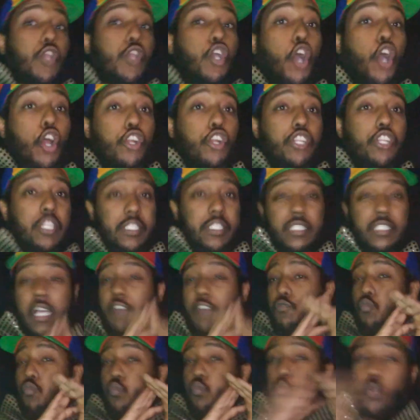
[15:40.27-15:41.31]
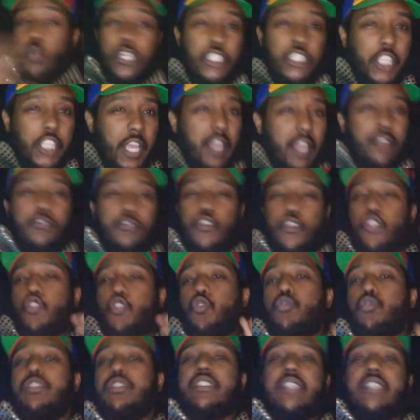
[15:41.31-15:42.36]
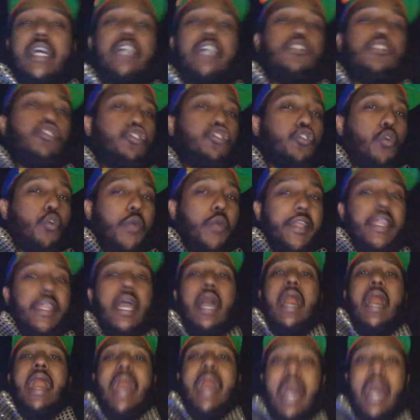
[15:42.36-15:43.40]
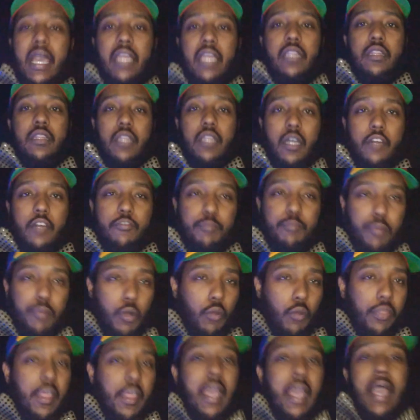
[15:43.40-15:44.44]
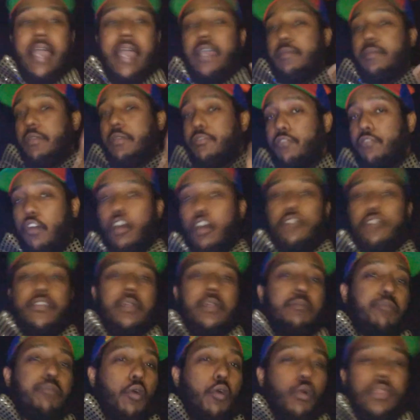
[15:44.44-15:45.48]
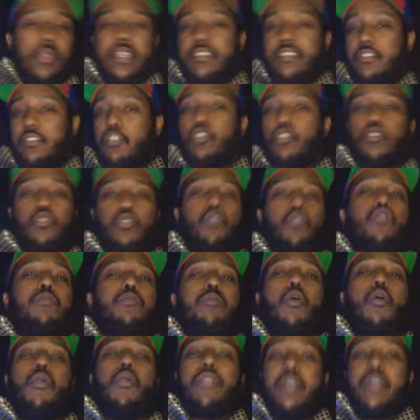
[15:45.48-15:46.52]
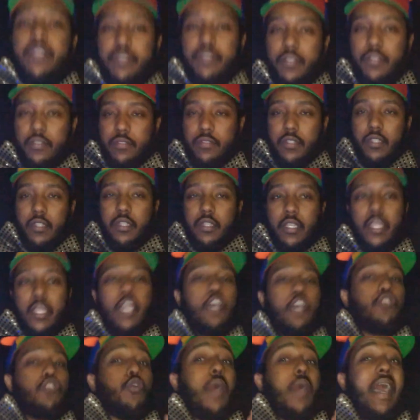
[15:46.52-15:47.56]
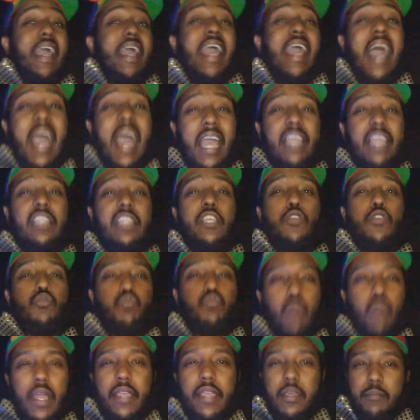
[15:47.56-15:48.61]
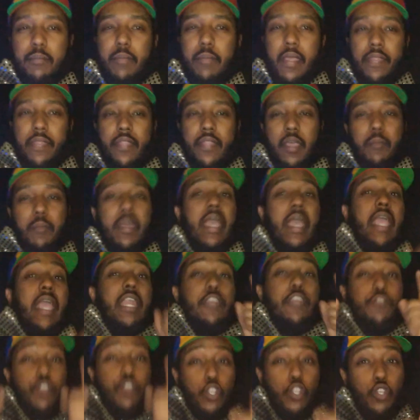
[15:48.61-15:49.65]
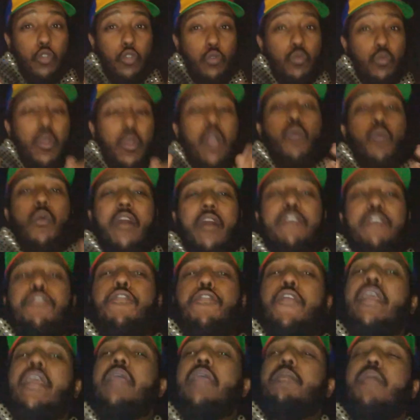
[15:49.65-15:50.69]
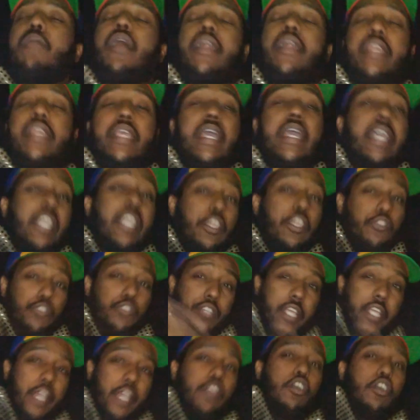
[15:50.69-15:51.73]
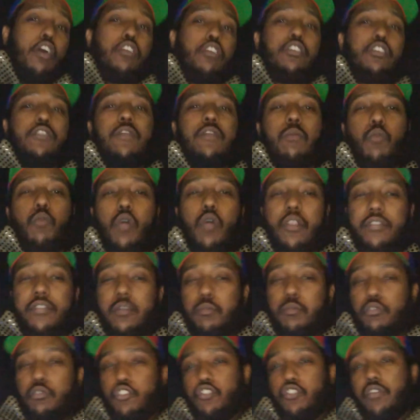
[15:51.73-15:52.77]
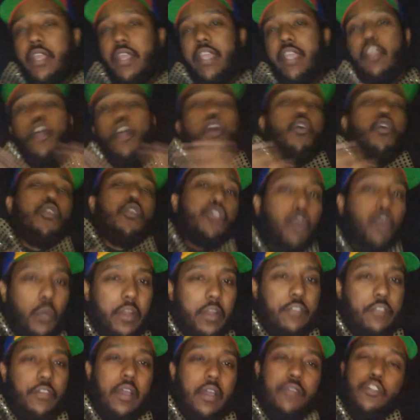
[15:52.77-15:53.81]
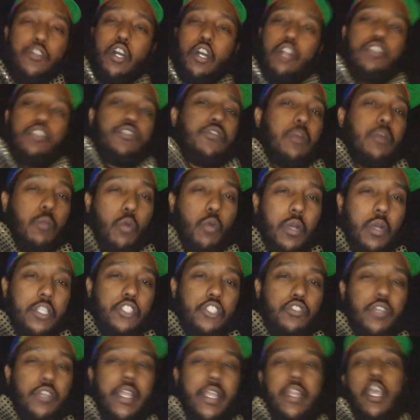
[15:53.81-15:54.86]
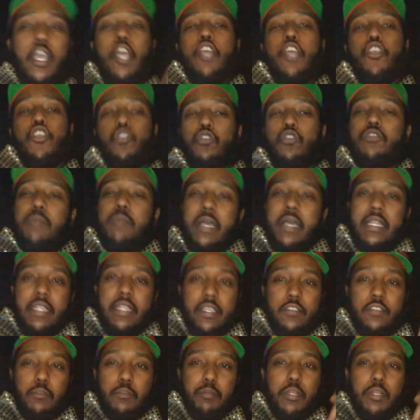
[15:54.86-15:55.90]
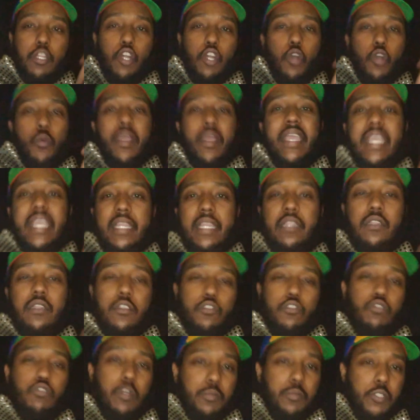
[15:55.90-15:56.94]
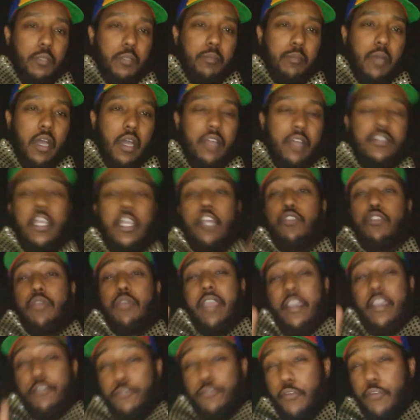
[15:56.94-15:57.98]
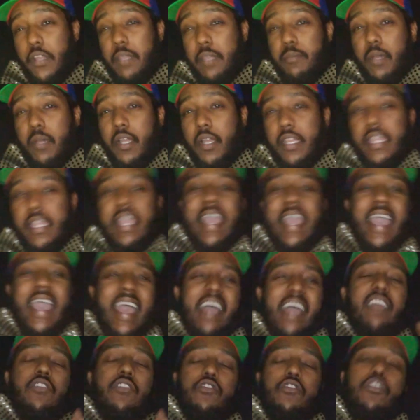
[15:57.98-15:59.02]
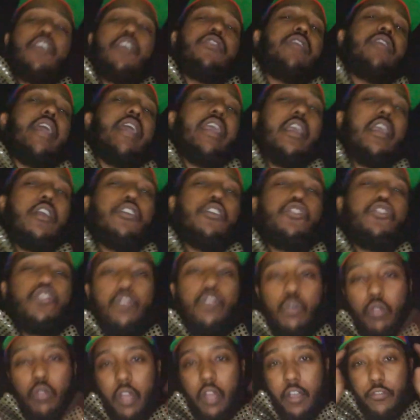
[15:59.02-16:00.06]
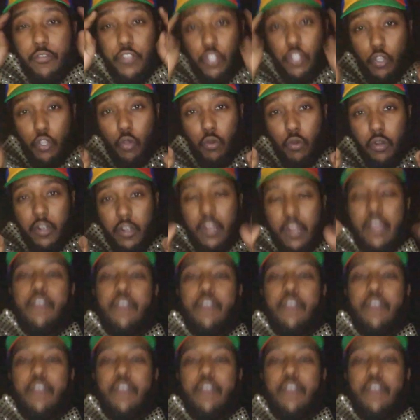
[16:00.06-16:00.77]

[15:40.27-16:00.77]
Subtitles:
regardless of whichever you decide to join, I love both. I am involved in both and still use both consistently. So I highly recommend them. And if you want free money, either $10 from Wealthsimple Trade or $25 from Questrade, use my links below in the description box to get free money and start taking control of your